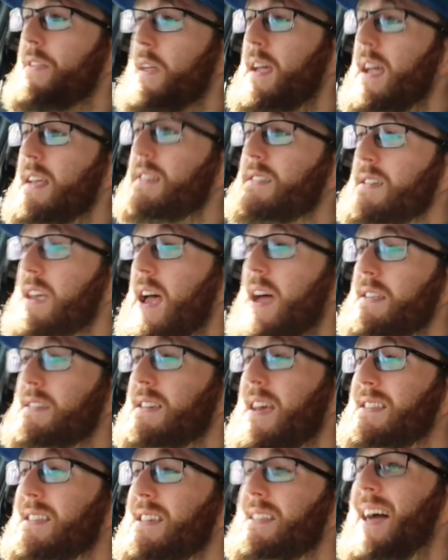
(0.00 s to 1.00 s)
I think it's
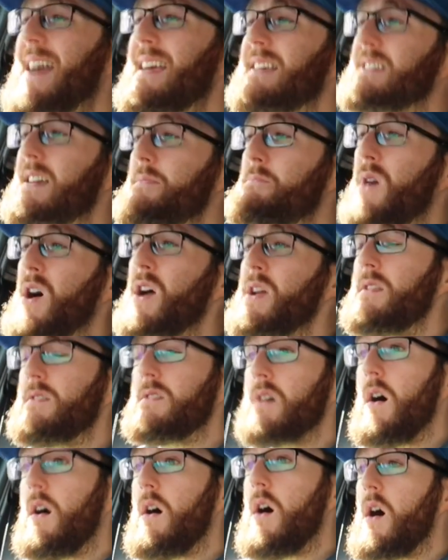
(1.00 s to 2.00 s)
a nice
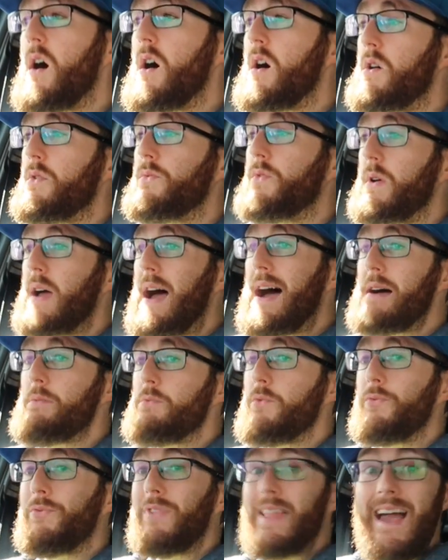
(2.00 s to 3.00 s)
amount of
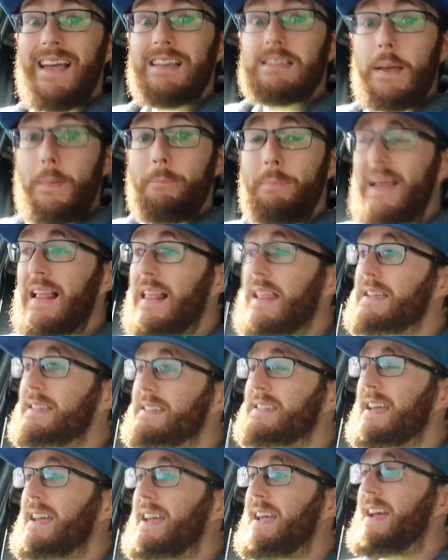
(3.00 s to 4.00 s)

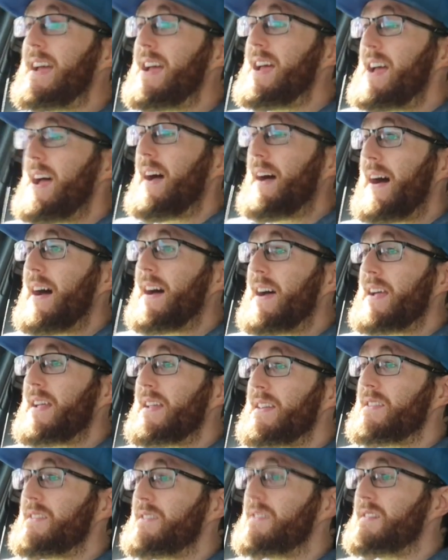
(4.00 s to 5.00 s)
flexibility
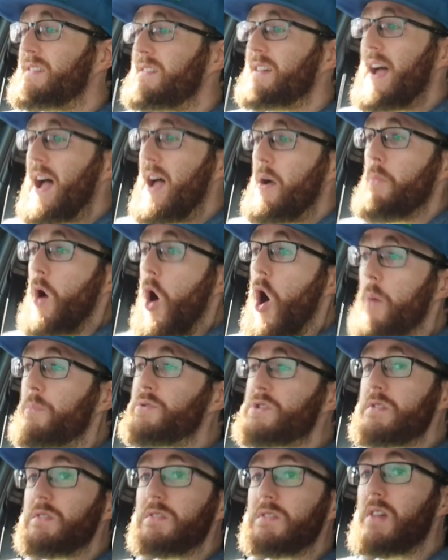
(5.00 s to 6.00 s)
and
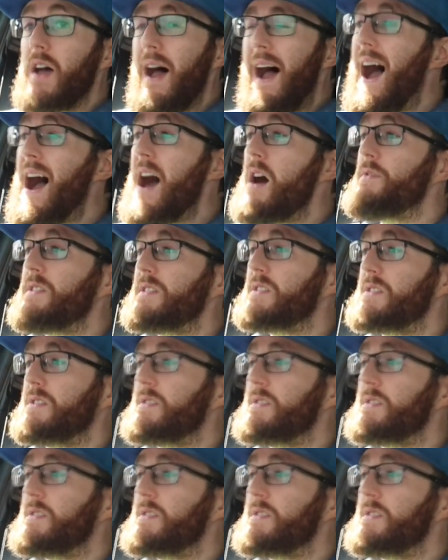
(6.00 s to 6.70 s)
options to have.